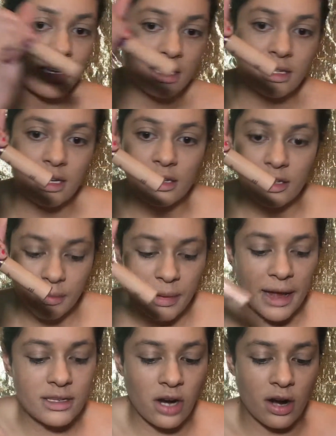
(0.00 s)
concealer
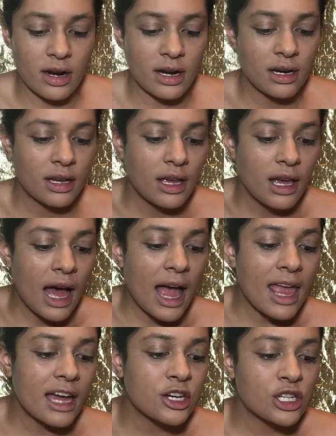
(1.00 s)
by Tarte.
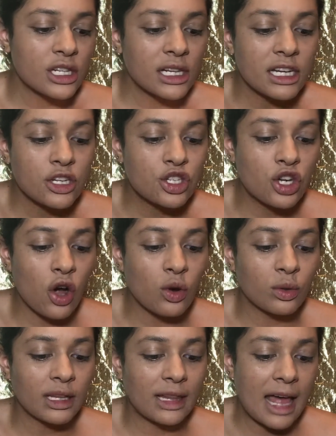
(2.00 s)
I actually
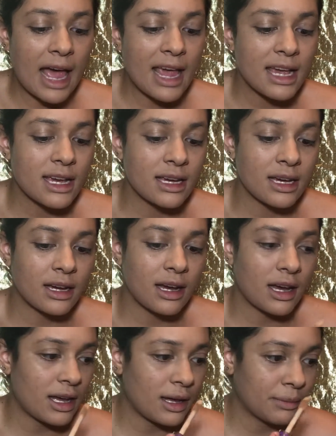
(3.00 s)
don't like,
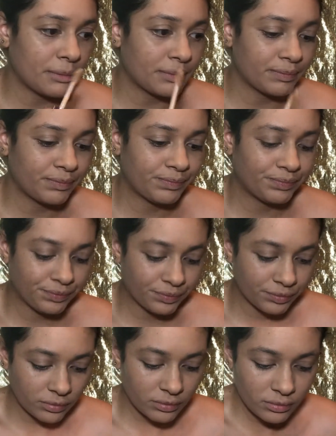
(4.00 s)

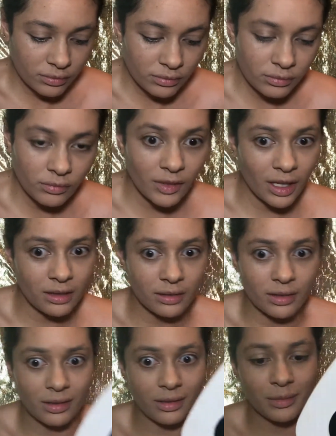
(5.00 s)

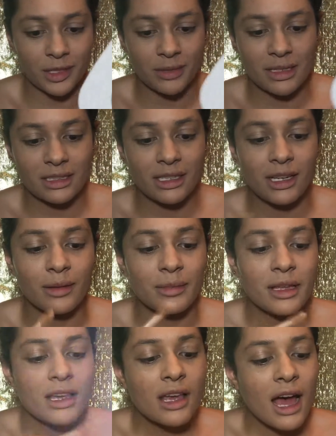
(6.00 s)
almost messed up.
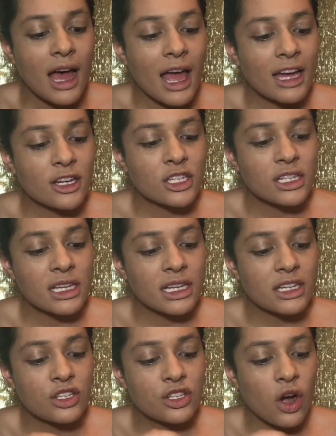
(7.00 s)
I
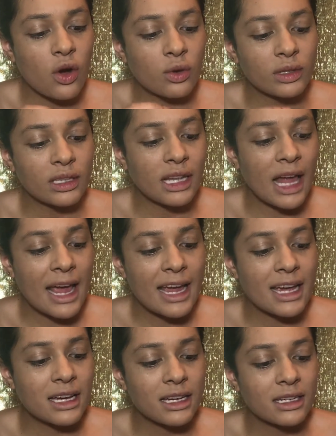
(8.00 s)
actually don't
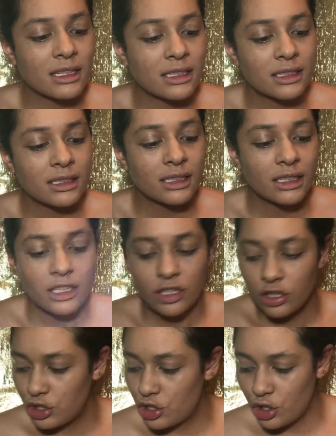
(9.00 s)
like
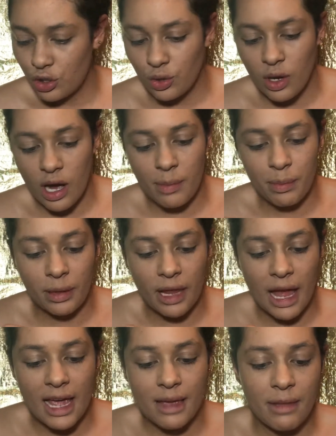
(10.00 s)
to
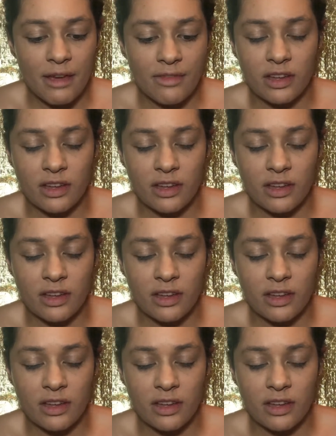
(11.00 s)
apply my